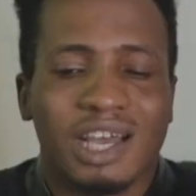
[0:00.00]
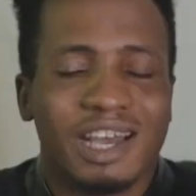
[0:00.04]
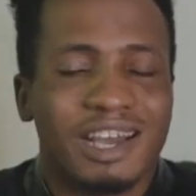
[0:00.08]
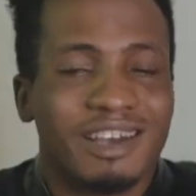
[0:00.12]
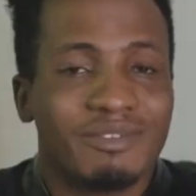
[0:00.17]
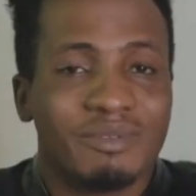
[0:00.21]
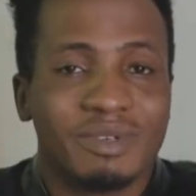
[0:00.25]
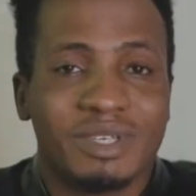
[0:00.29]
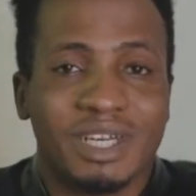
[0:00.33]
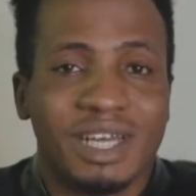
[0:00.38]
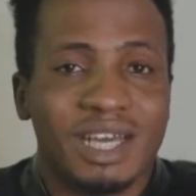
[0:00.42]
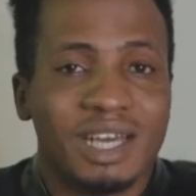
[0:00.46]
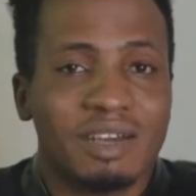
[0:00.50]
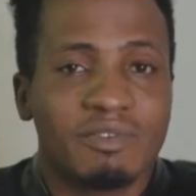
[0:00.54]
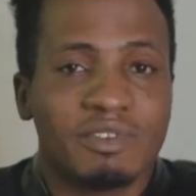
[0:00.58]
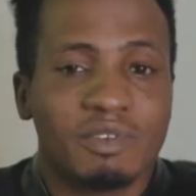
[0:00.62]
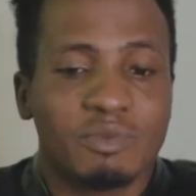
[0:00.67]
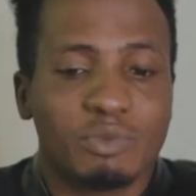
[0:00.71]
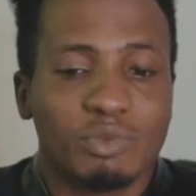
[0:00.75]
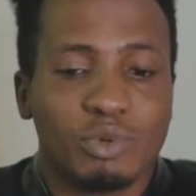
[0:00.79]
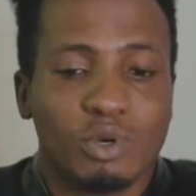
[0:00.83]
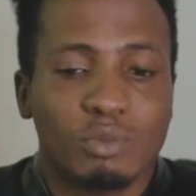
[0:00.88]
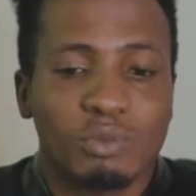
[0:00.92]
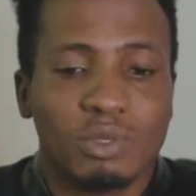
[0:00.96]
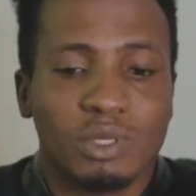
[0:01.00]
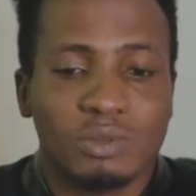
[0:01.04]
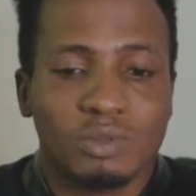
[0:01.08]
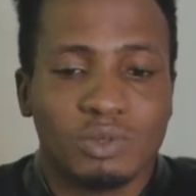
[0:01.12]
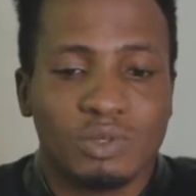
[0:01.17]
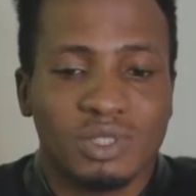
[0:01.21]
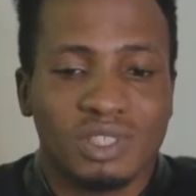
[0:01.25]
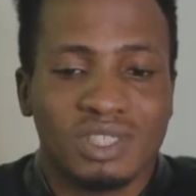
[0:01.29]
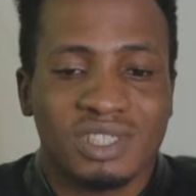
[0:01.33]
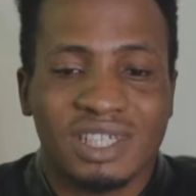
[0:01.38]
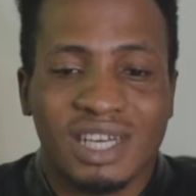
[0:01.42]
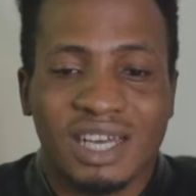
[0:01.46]
I've been having
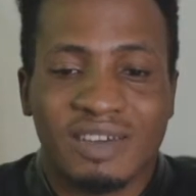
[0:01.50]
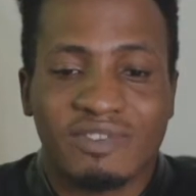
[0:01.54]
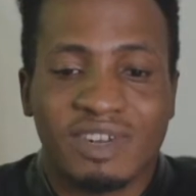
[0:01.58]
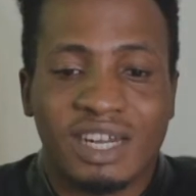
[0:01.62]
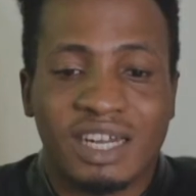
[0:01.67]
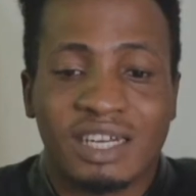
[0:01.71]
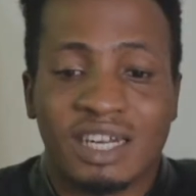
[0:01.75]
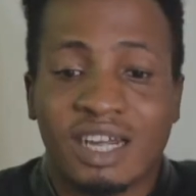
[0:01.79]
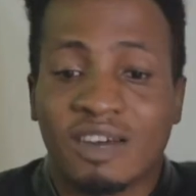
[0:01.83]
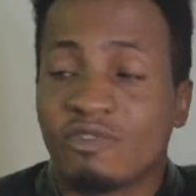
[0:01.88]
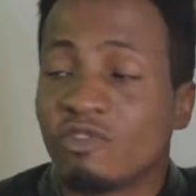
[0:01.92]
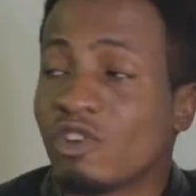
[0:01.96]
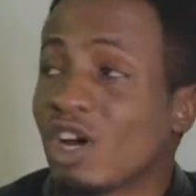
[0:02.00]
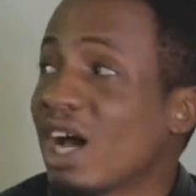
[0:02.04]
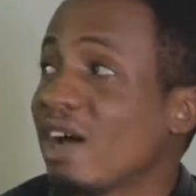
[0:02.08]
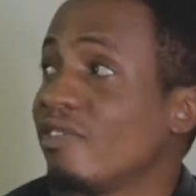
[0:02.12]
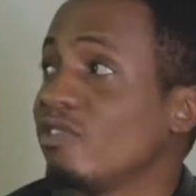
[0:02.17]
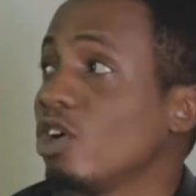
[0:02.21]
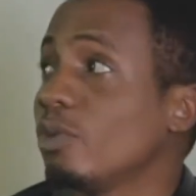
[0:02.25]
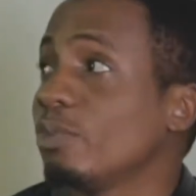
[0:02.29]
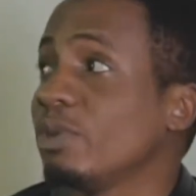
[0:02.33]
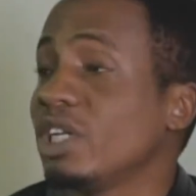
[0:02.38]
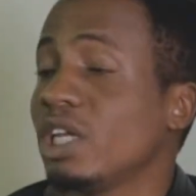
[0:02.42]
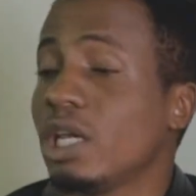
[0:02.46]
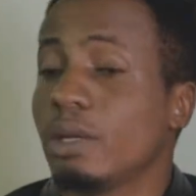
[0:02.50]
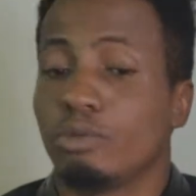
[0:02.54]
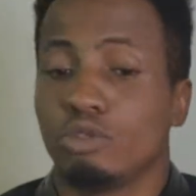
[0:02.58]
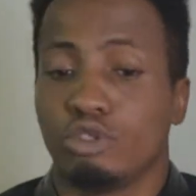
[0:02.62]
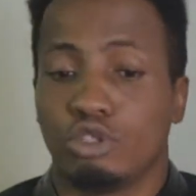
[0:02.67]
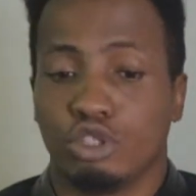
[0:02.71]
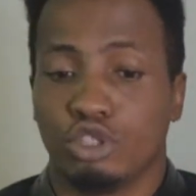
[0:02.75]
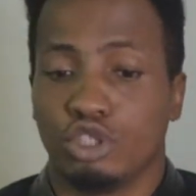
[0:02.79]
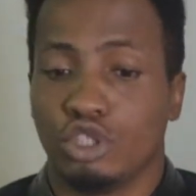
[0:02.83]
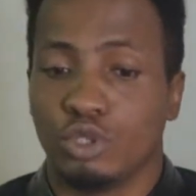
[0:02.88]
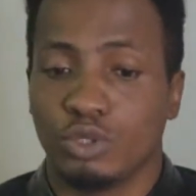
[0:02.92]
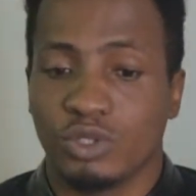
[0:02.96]
problems with it. I've not been able to